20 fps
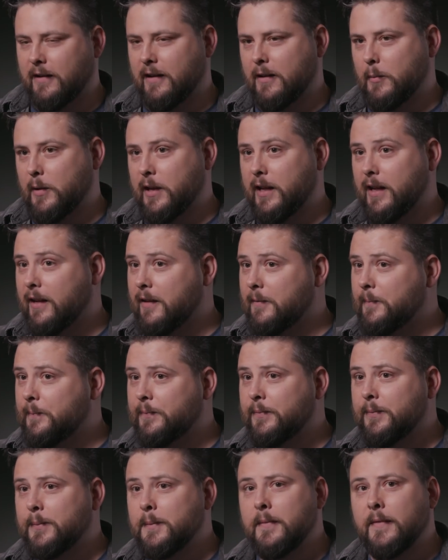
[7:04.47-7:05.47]
are coming in,
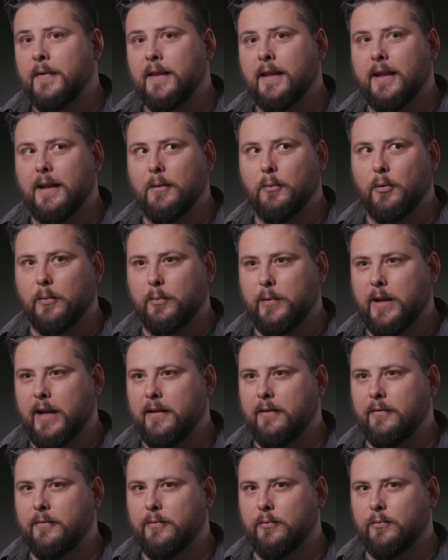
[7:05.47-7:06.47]
and we're
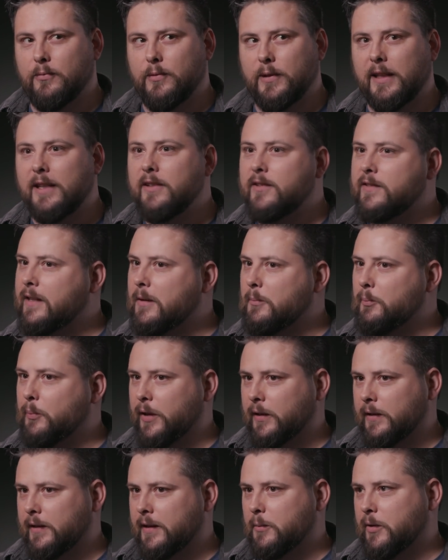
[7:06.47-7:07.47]
kind of really interested in
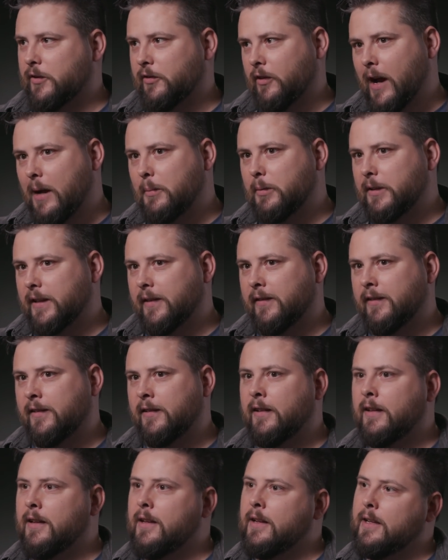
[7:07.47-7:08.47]
building
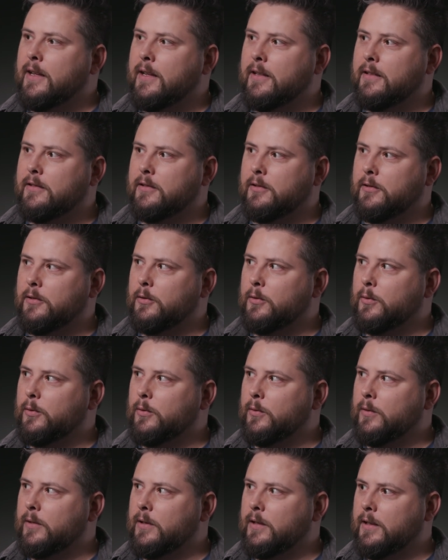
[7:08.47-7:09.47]
Metropolis
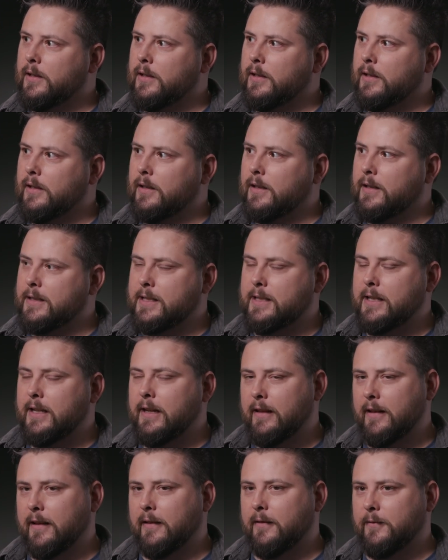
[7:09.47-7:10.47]
into a
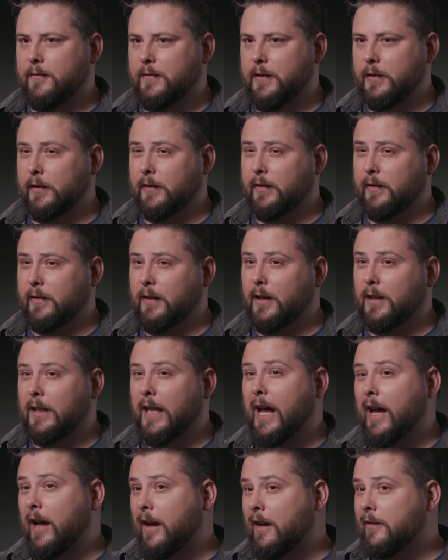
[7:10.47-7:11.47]
city that feels
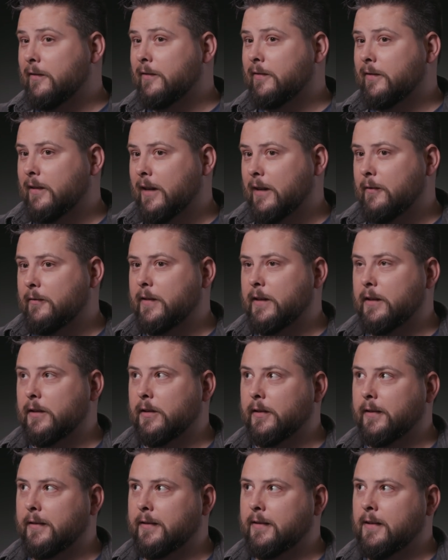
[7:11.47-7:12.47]
alive and
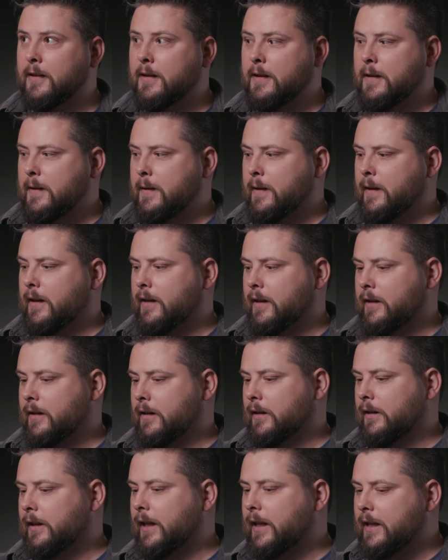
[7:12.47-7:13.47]
feels
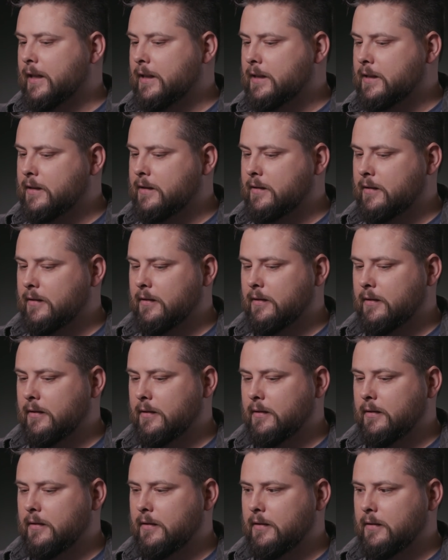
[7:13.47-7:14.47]
uh, like it's
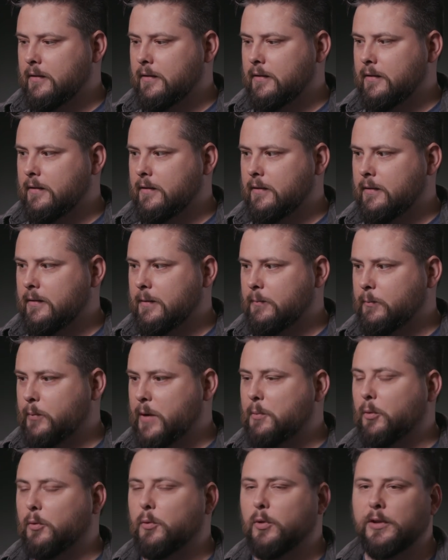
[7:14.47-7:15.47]

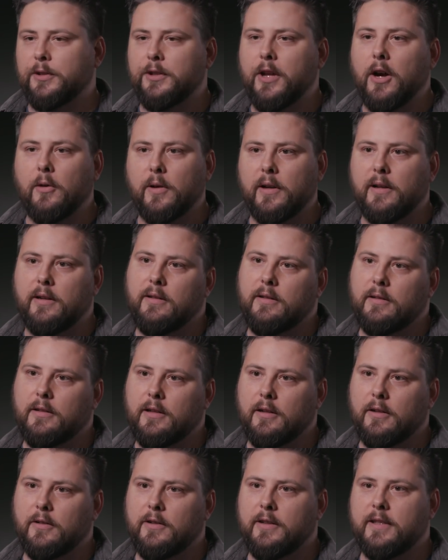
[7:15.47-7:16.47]
people will know it,
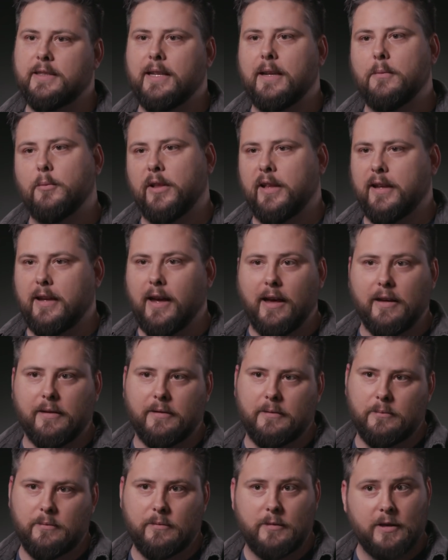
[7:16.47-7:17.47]
you know, in the same way that
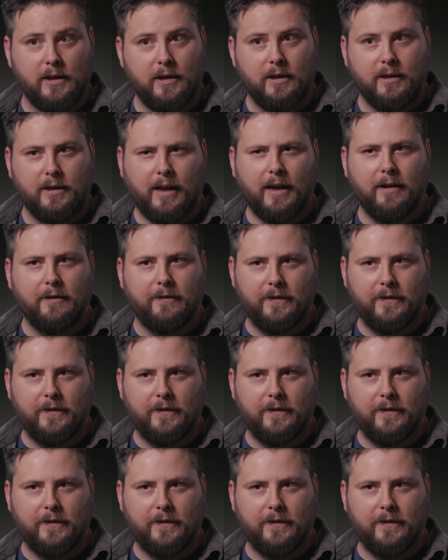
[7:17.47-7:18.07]
Gotham kind of